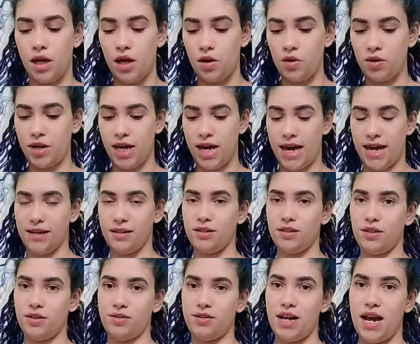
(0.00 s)
Okay,
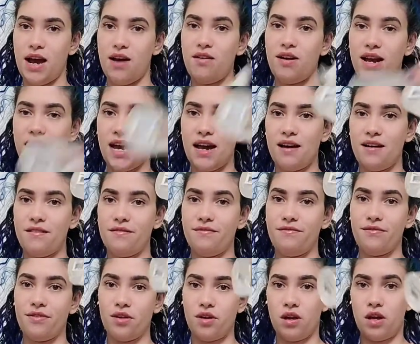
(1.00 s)
so now I have
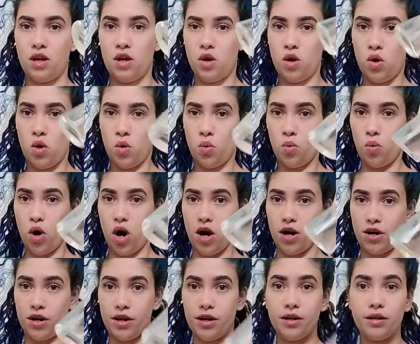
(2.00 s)

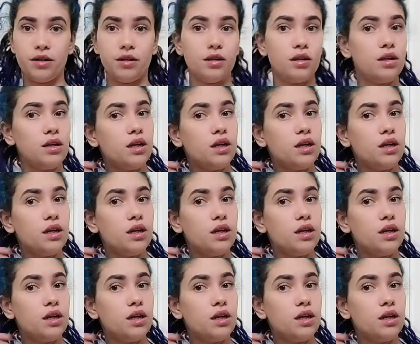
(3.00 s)
water,